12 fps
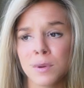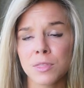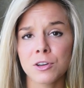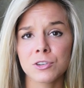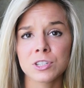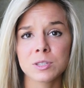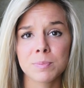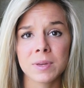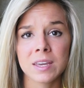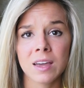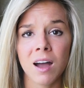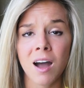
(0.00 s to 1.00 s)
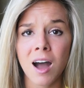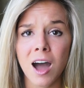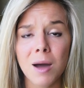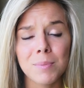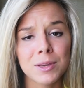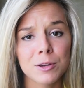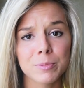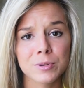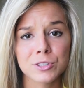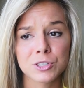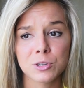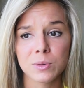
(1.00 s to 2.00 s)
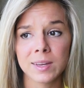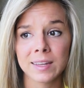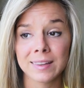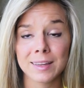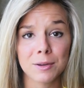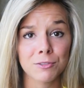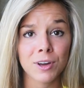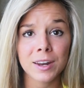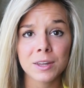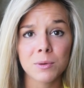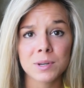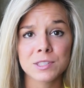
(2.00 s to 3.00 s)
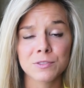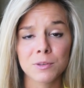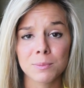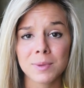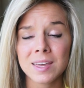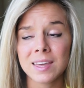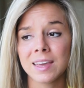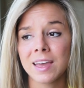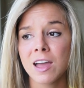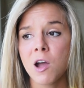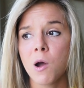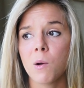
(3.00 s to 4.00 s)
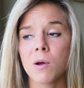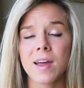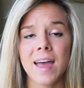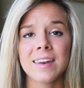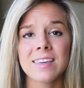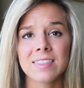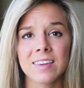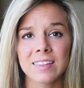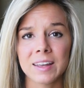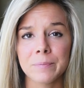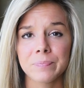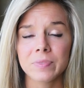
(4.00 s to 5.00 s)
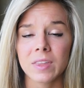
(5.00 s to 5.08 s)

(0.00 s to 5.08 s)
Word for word: whether it just be a hobby you're pursuing, like running was for me, or anything, like